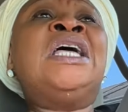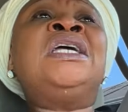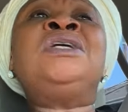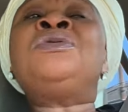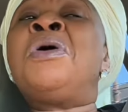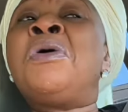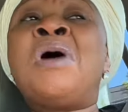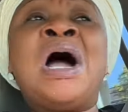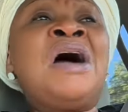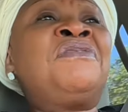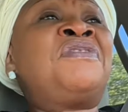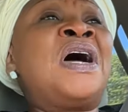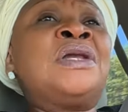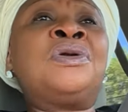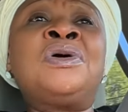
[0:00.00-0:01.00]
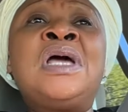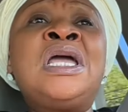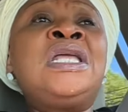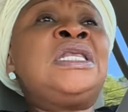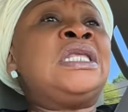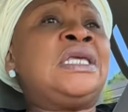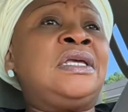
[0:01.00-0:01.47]
You don't go have
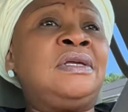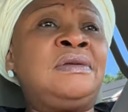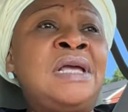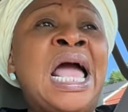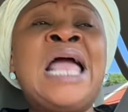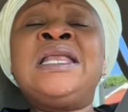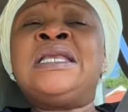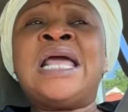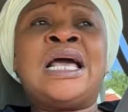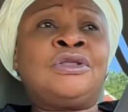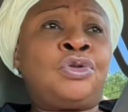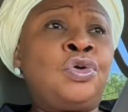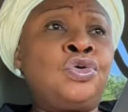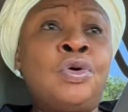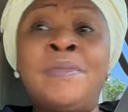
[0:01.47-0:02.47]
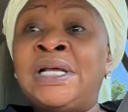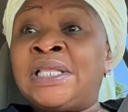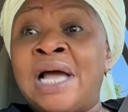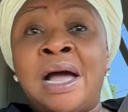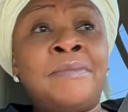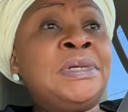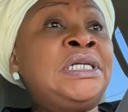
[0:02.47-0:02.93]
any at all. No matter
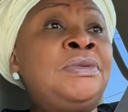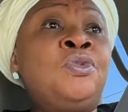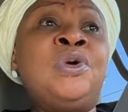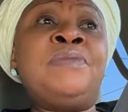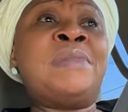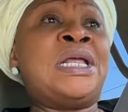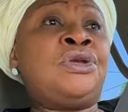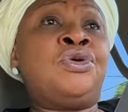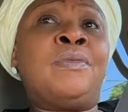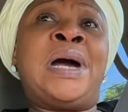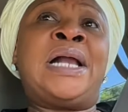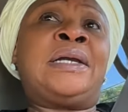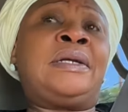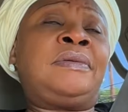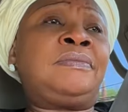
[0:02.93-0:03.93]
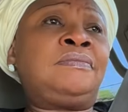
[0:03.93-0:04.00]
how many women you marry,